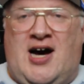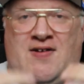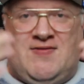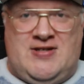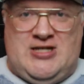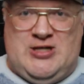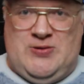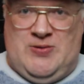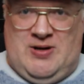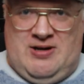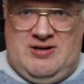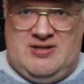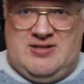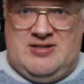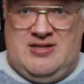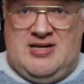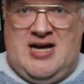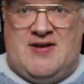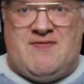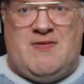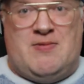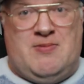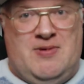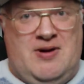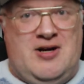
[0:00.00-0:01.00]
obviously, where he's
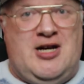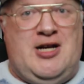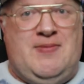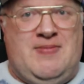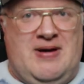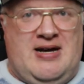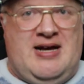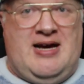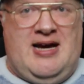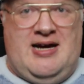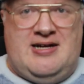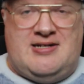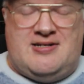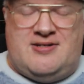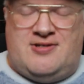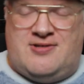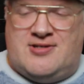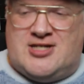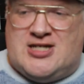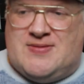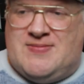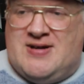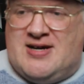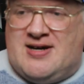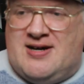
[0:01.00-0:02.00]
never really been hated,
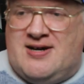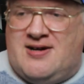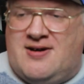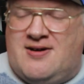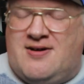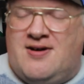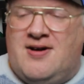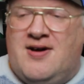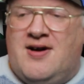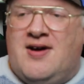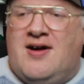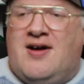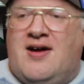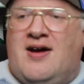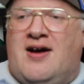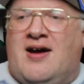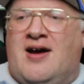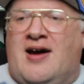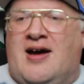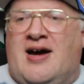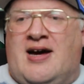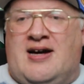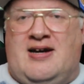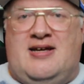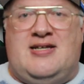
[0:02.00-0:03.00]
just to be clear,
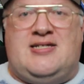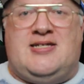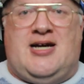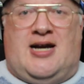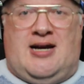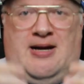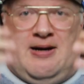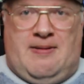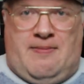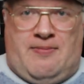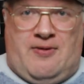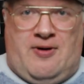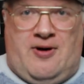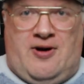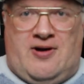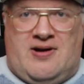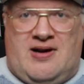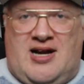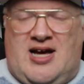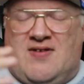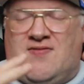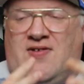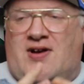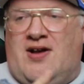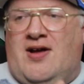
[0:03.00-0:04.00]
at least not on a
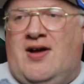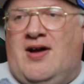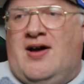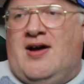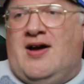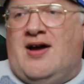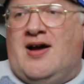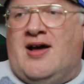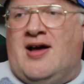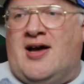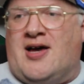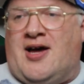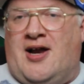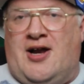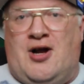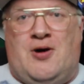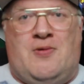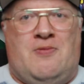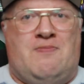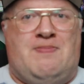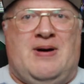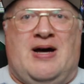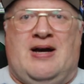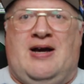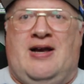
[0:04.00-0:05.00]
broad level. Like, I
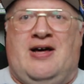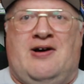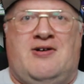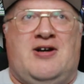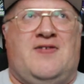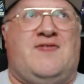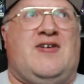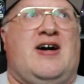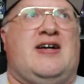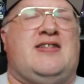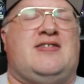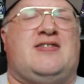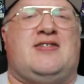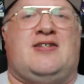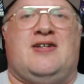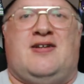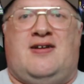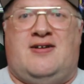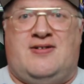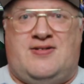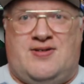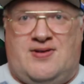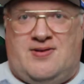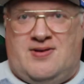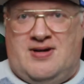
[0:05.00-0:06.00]
know Badalona fans
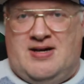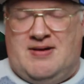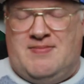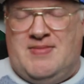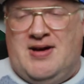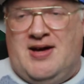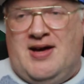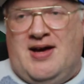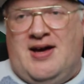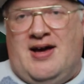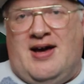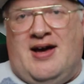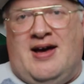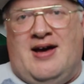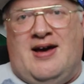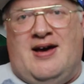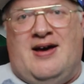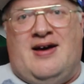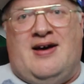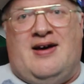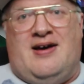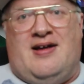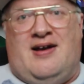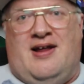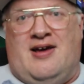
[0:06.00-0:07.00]
still adore him,
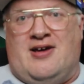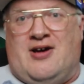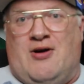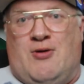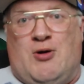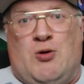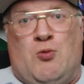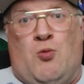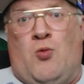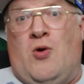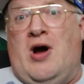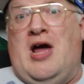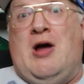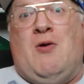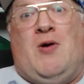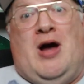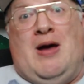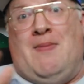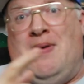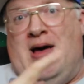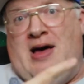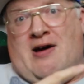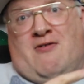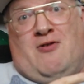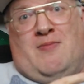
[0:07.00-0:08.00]
like going way,
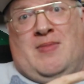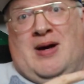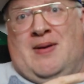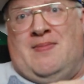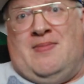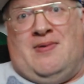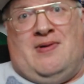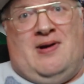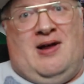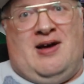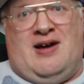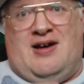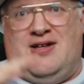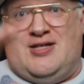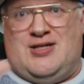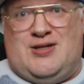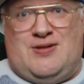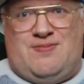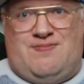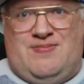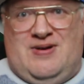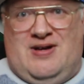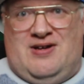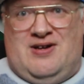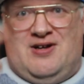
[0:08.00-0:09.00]
way back, remember, like
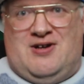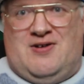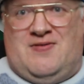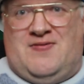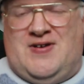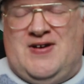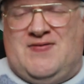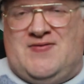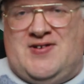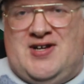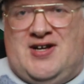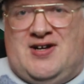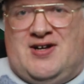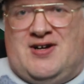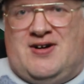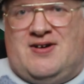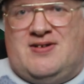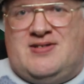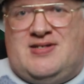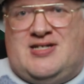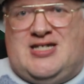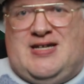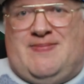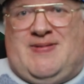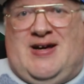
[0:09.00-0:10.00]
it's been, you know, 15
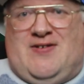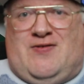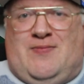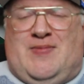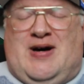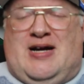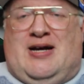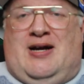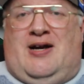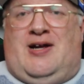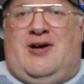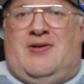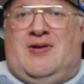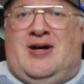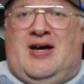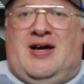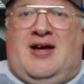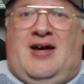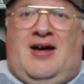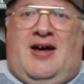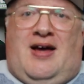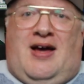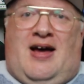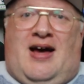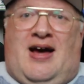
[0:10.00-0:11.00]
years since he played for Badalona.
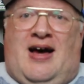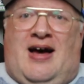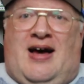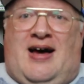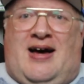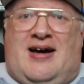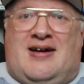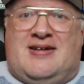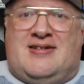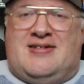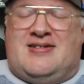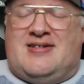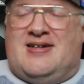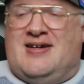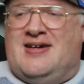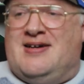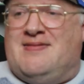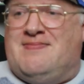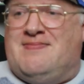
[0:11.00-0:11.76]
And,